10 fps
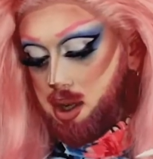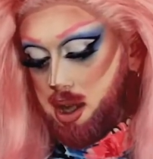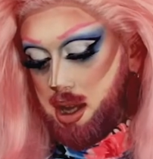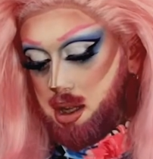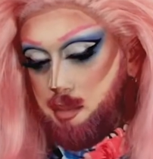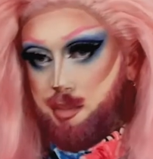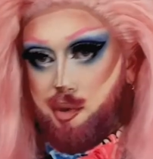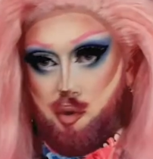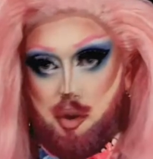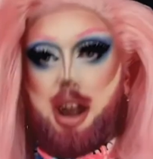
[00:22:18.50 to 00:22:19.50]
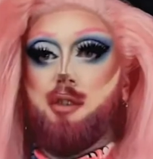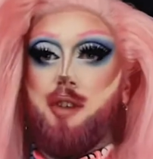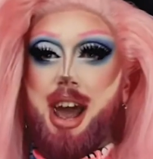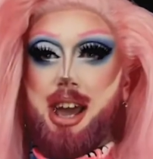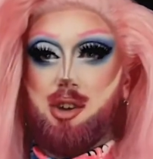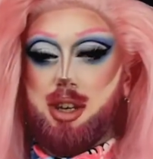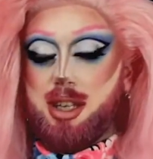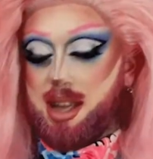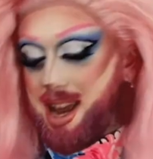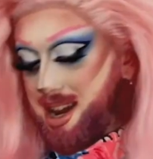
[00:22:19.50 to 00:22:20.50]
this bright red on the
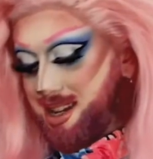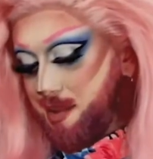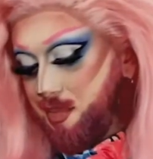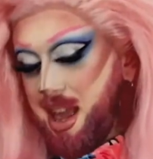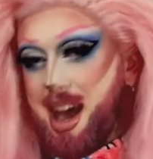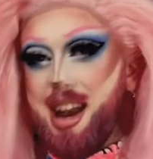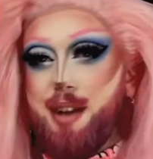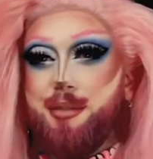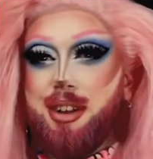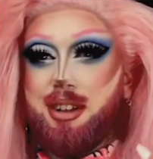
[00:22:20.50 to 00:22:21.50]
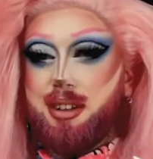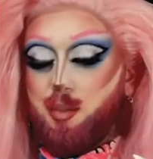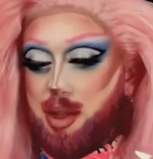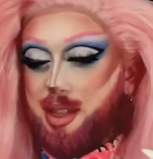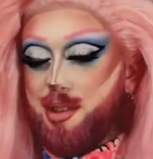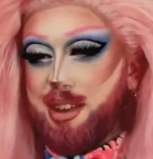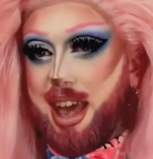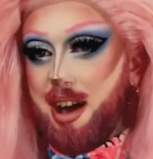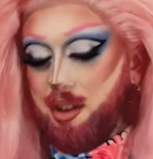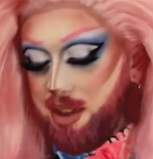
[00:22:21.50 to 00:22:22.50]
side. I feel with the
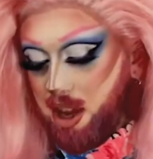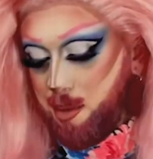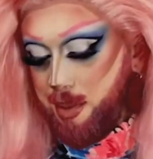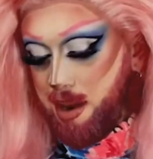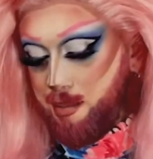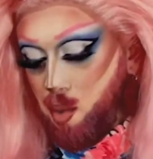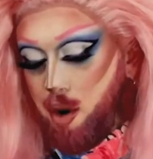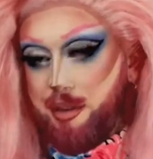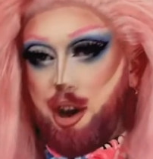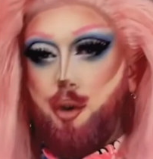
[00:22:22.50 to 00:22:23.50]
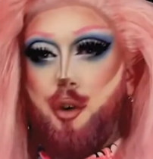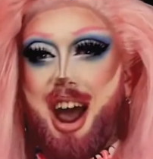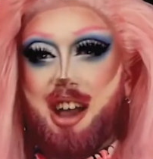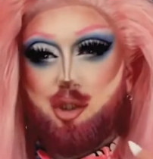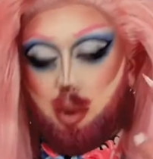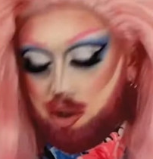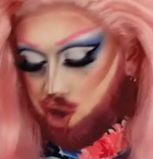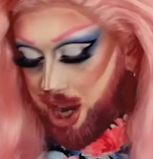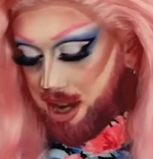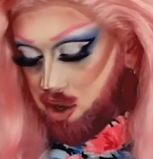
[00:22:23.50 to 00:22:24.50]
scales it could have been more of a gradual
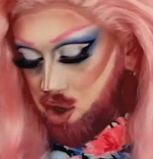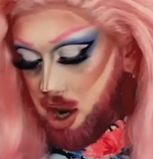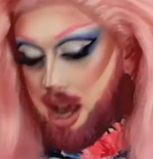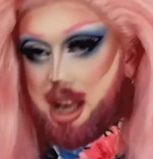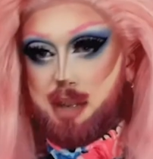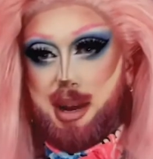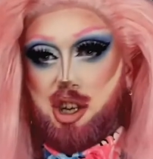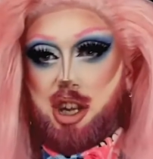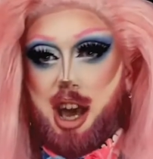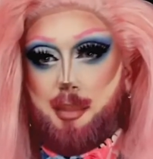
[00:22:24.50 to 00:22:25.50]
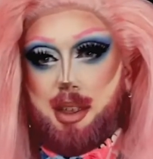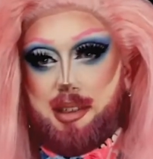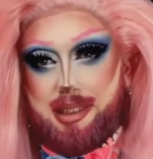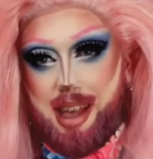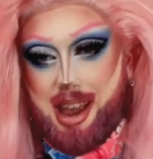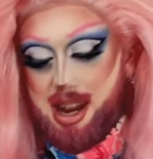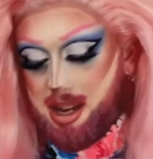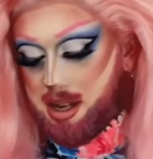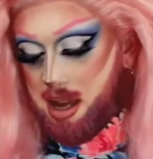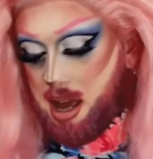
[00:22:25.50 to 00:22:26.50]
change, especially up the
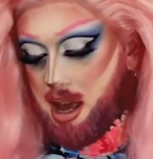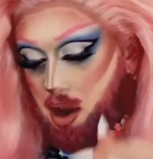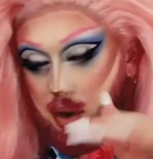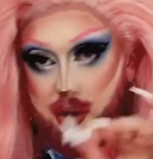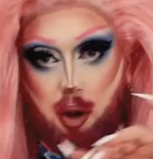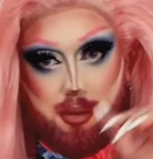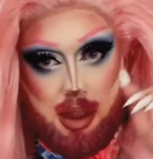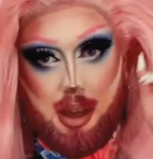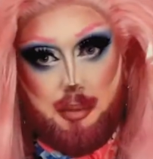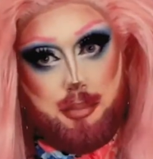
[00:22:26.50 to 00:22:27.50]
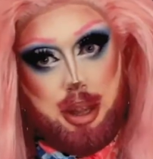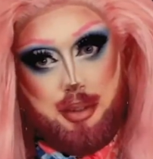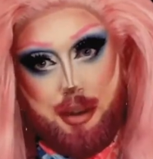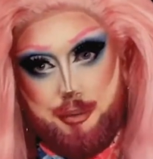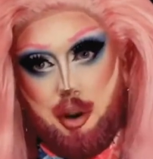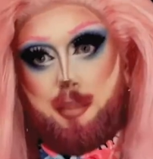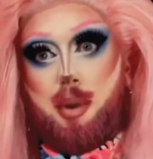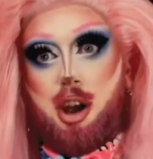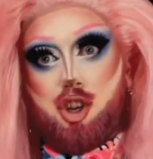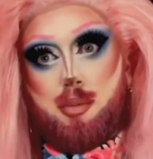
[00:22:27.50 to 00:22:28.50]
side. Obviously I believe that front
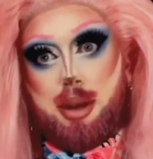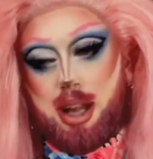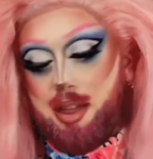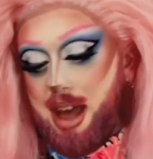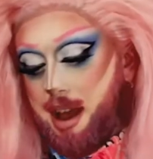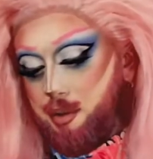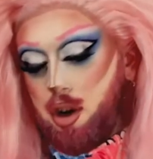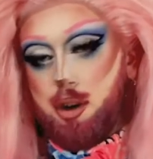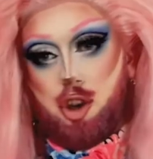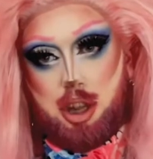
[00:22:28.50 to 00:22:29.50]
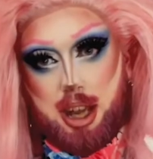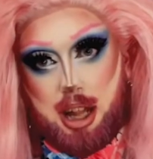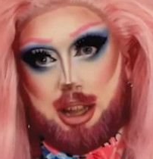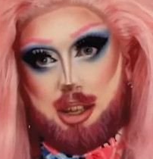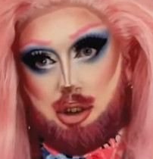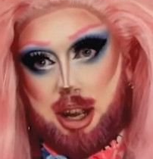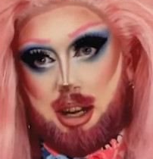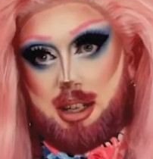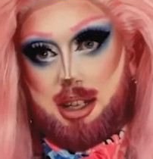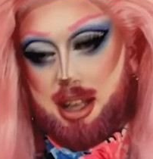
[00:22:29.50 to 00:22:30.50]
part should be like that if you're going to do like a lizard kind
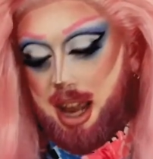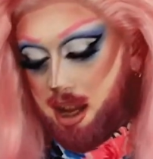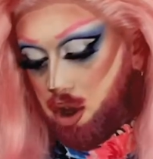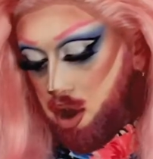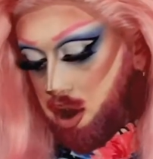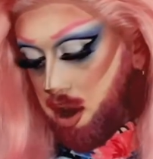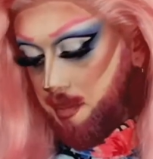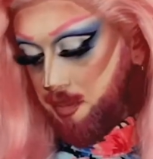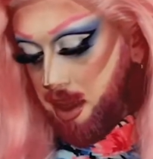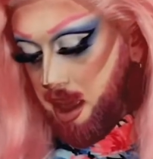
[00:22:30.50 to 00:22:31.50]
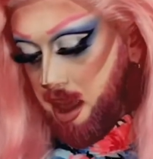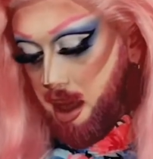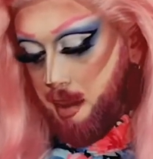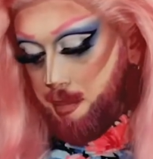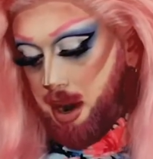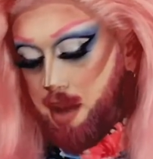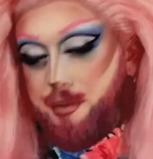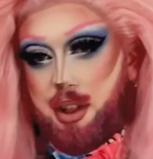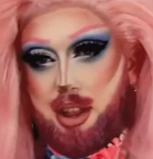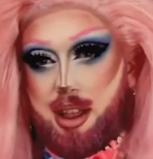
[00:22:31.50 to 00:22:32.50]
of snake look, but I
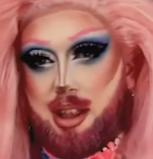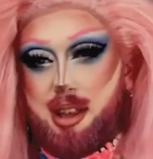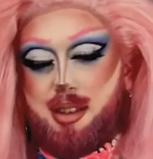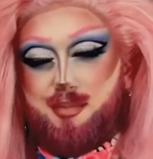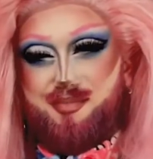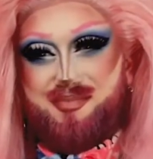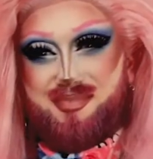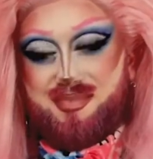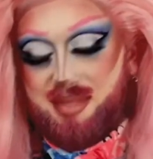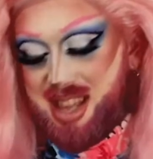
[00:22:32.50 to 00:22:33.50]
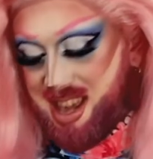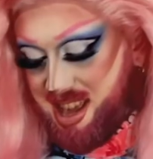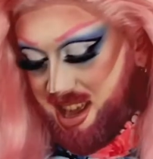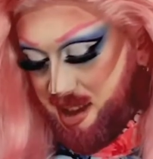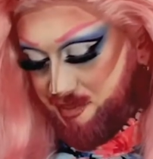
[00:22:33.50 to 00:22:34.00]
feel like the